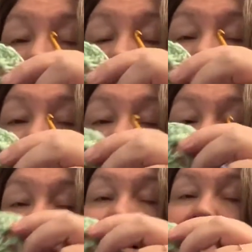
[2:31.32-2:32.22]

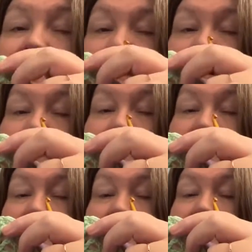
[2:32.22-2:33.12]
something different
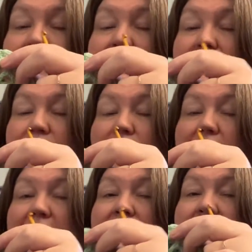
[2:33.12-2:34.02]

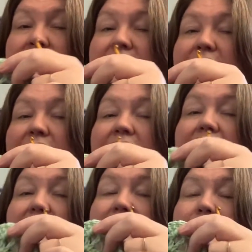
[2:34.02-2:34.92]
right in this
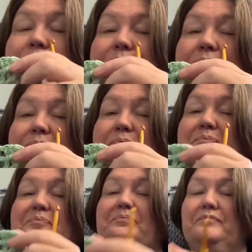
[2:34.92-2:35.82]
area.
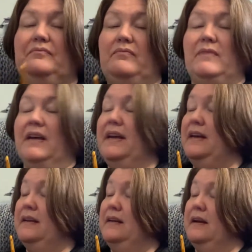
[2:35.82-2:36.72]

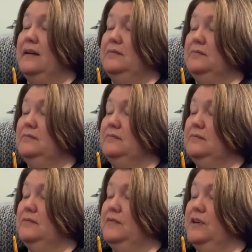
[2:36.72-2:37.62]
And I
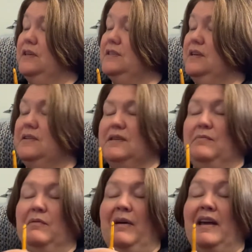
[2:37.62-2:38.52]
thought I saw
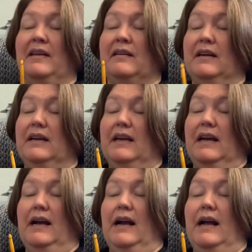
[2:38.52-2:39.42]
something on my
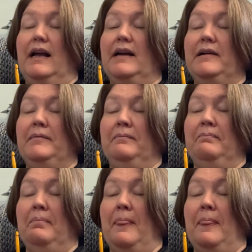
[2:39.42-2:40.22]
hand.